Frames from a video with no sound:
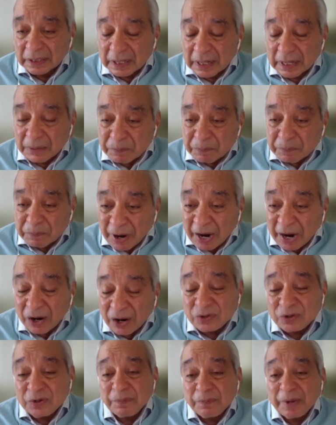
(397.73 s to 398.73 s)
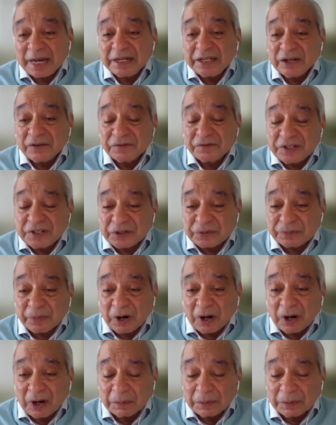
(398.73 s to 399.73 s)
compound many of these
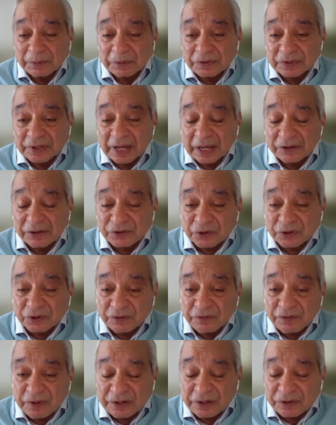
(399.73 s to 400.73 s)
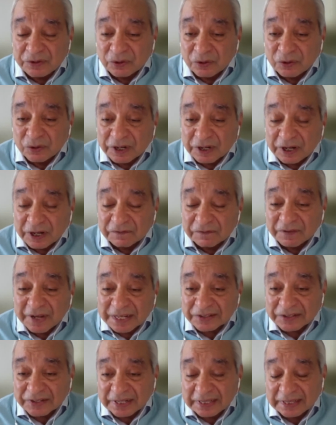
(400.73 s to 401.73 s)
problems. So if we don't
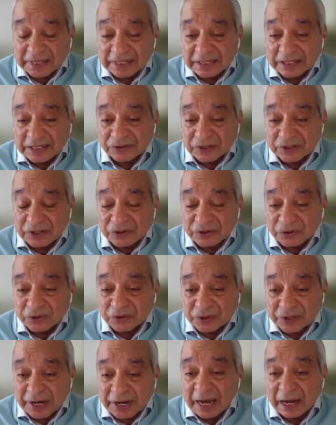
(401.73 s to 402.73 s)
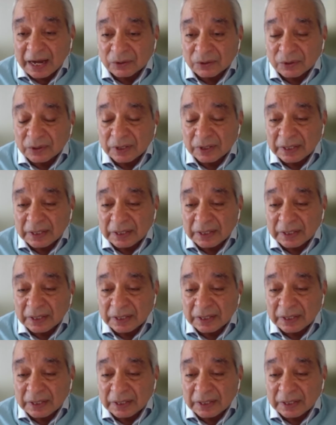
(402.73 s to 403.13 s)
invest in these issues now,